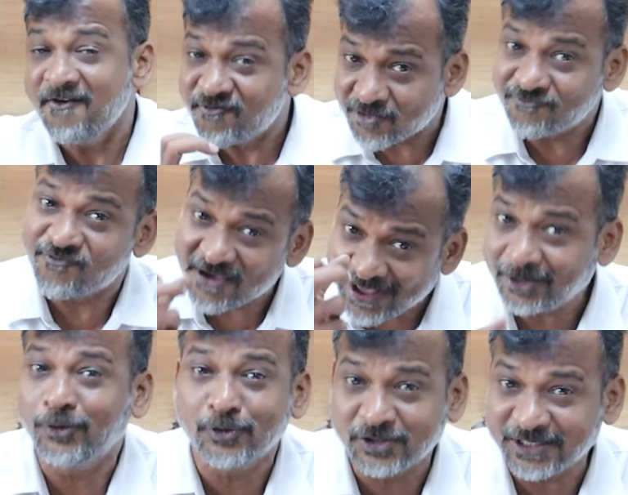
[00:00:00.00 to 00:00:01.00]
From
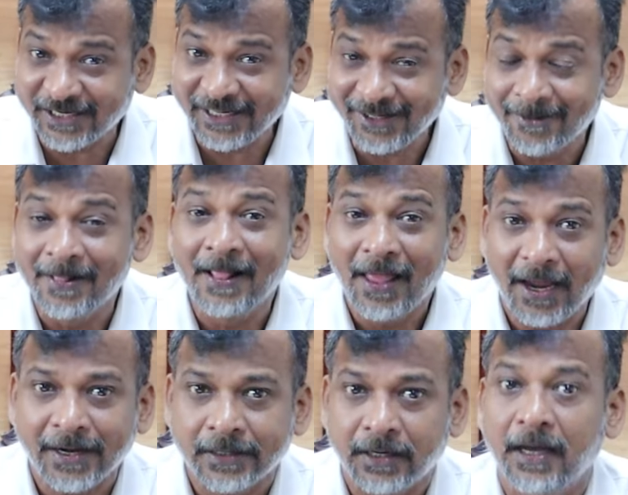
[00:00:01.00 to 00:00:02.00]
where to study,
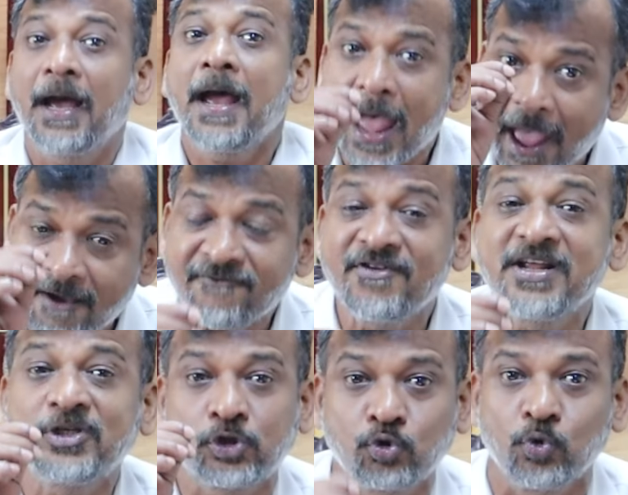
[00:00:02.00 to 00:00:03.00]
and an
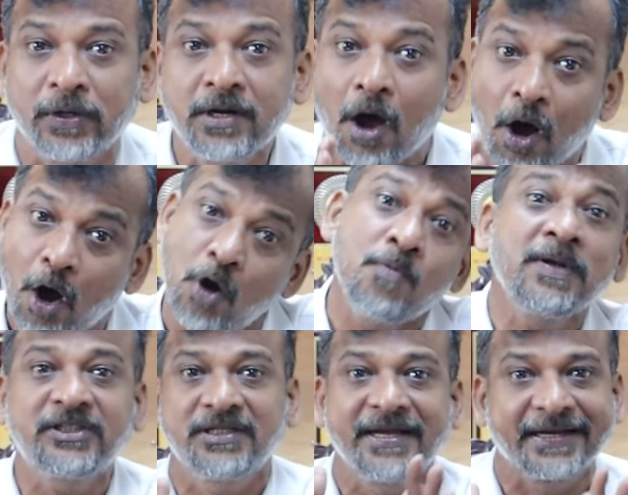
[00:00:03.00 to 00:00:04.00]
average student, how
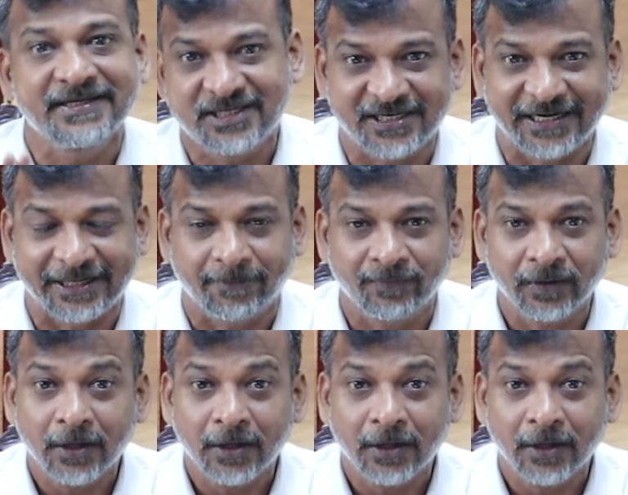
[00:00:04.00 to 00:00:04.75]
much they can study.